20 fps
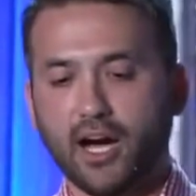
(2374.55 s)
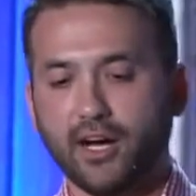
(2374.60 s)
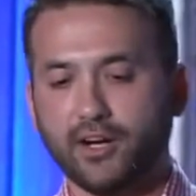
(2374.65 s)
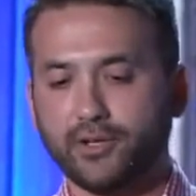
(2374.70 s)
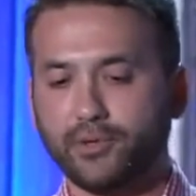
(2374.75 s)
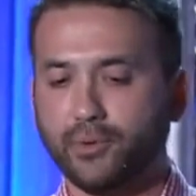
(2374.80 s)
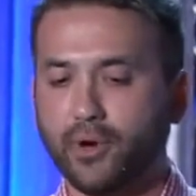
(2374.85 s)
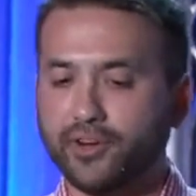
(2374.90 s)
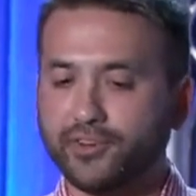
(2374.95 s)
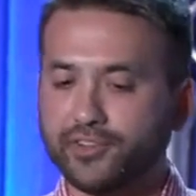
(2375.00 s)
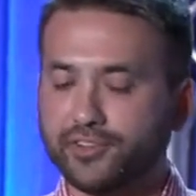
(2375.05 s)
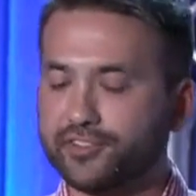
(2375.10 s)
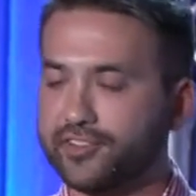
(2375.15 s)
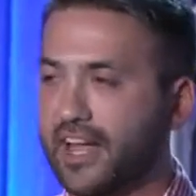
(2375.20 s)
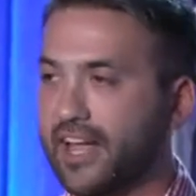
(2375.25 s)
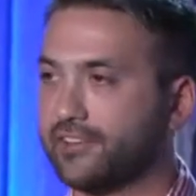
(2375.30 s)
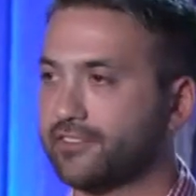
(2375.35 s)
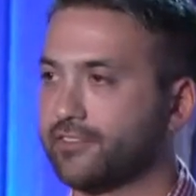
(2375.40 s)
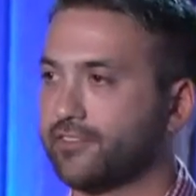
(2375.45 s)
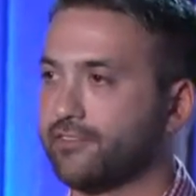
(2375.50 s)
who
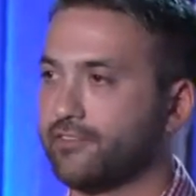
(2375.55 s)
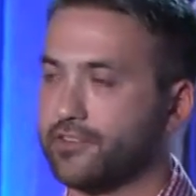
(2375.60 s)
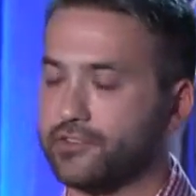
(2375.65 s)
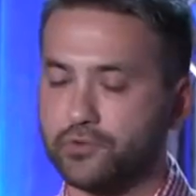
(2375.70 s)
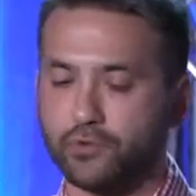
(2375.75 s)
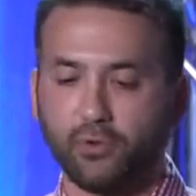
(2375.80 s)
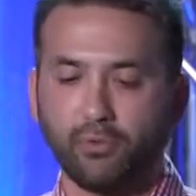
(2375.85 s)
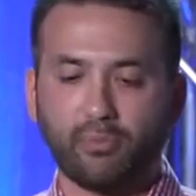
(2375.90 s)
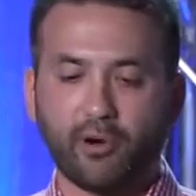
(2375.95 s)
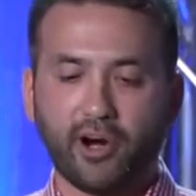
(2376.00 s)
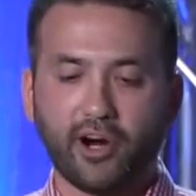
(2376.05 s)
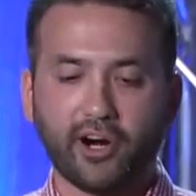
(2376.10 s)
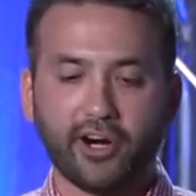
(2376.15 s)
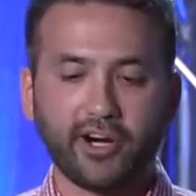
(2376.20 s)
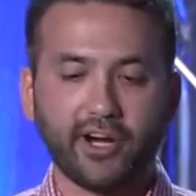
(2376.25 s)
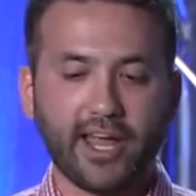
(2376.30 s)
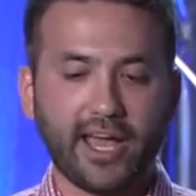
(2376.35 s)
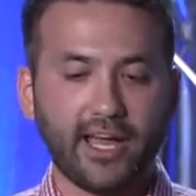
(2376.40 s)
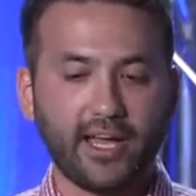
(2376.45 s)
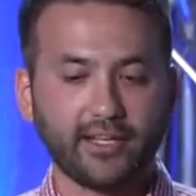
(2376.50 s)
understands the visual bar
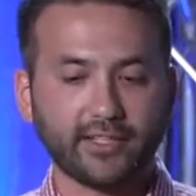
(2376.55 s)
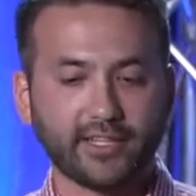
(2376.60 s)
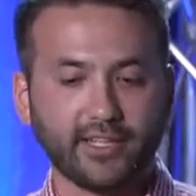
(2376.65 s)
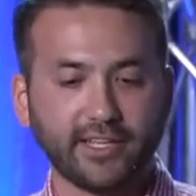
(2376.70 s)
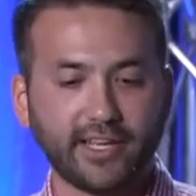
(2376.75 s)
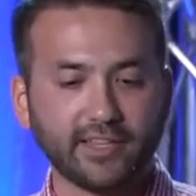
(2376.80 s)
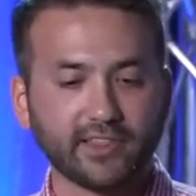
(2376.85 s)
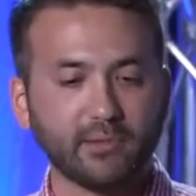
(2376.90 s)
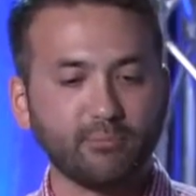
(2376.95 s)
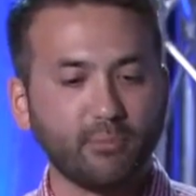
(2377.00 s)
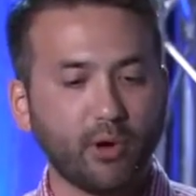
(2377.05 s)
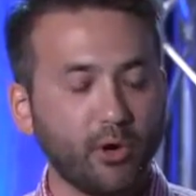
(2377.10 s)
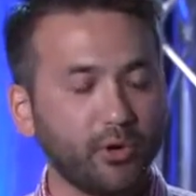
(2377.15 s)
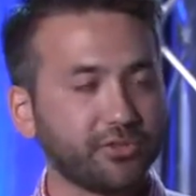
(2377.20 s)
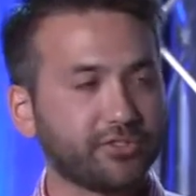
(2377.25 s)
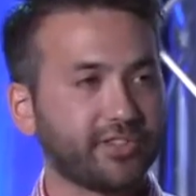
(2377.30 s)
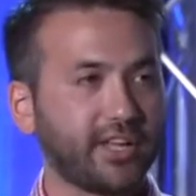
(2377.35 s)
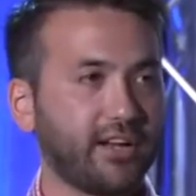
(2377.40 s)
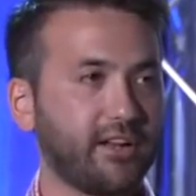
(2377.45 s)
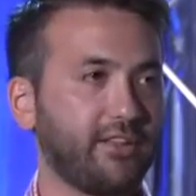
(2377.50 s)
and can get the
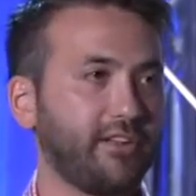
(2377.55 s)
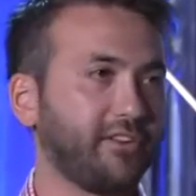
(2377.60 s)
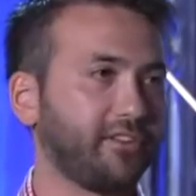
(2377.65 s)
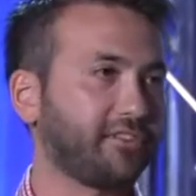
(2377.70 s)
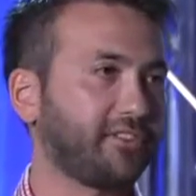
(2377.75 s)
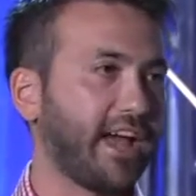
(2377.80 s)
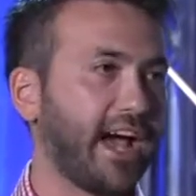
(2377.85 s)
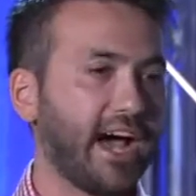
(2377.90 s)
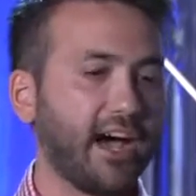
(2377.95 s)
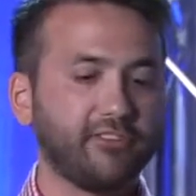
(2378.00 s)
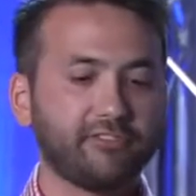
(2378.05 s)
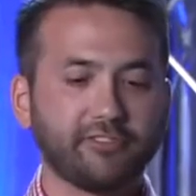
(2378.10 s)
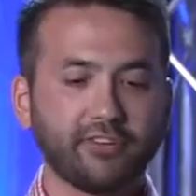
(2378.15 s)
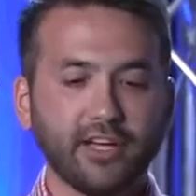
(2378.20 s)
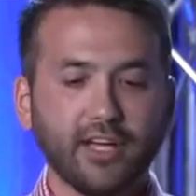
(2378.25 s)
most out of their staff.